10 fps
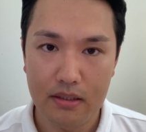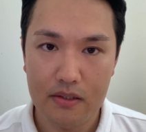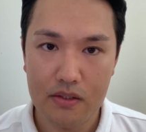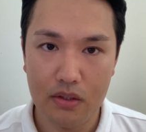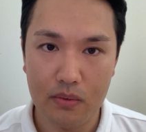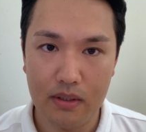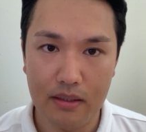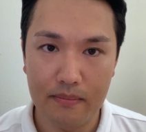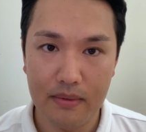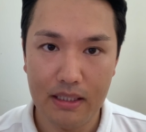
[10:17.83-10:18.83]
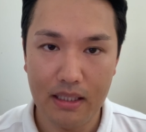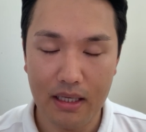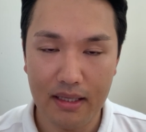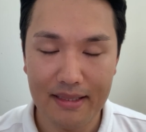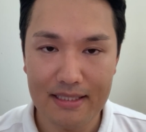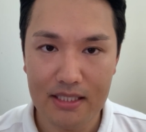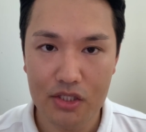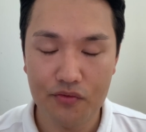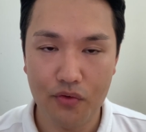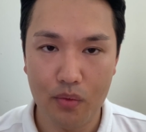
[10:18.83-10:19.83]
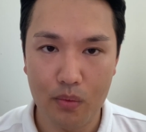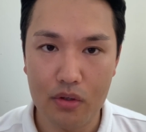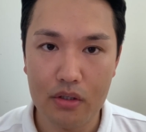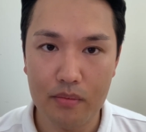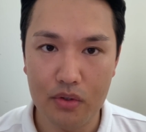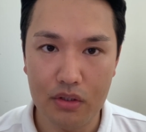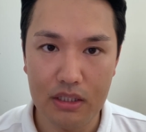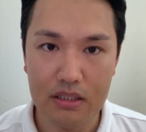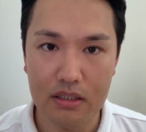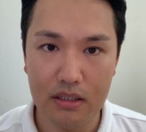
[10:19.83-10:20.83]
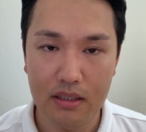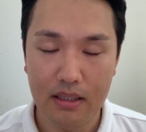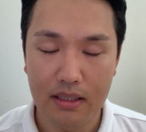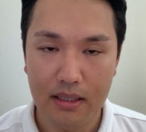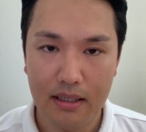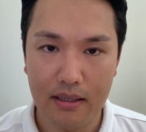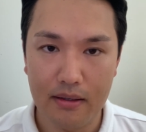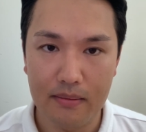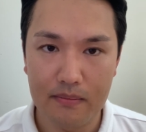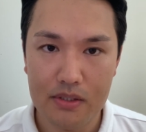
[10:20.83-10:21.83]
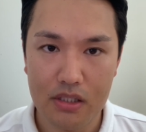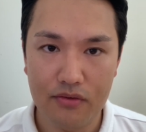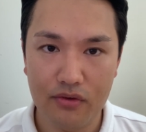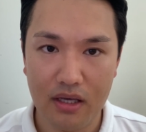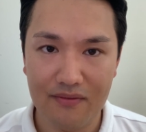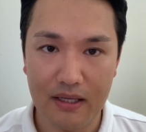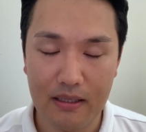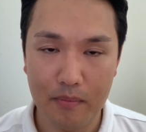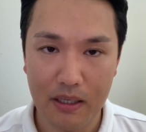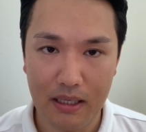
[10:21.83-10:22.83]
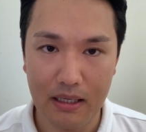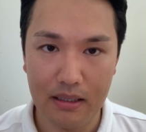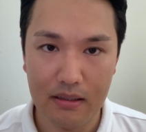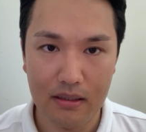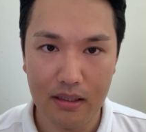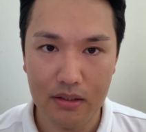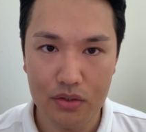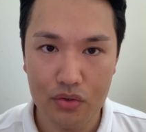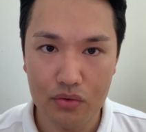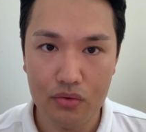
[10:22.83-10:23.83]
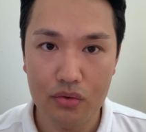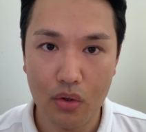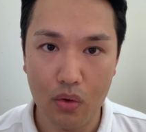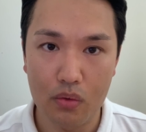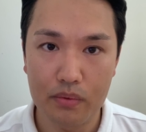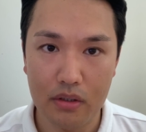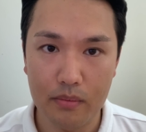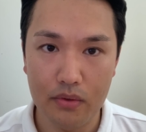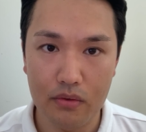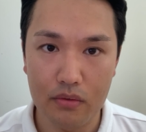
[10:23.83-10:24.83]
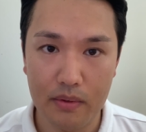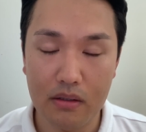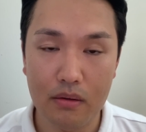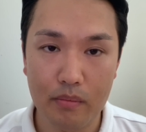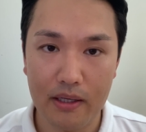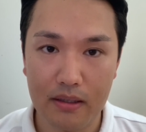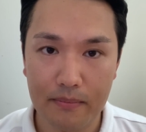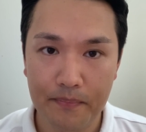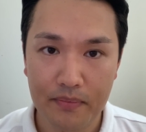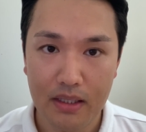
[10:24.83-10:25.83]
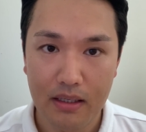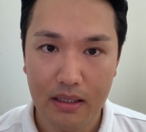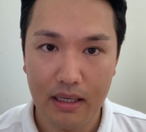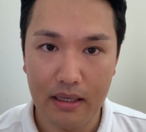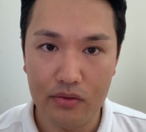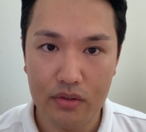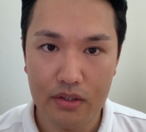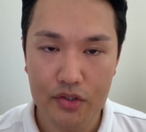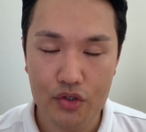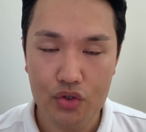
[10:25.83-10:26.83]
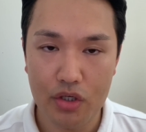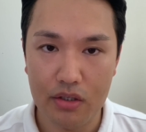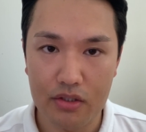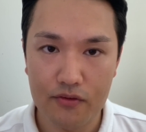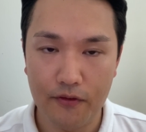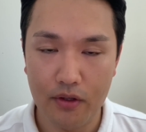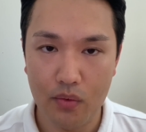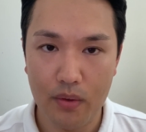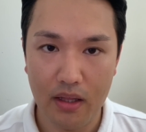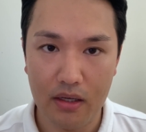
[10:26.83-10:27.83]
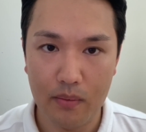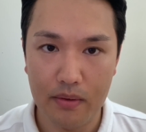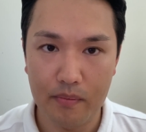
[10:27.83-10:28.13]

So again, this is for more community. So if you have any pain, I do hope you become better, and you can just share this video with anyone.